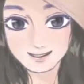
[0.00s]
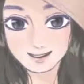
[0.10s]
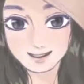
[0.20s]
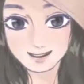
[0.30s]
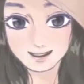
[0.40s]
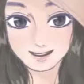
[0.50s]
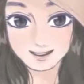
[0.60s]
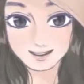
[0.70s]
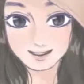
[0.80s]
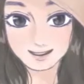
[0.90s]

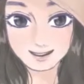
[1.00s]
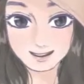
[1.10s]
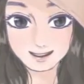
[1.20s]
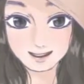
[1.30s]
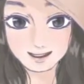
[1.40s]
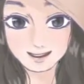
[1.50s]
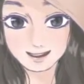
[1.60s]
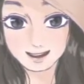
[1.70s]
[no speech]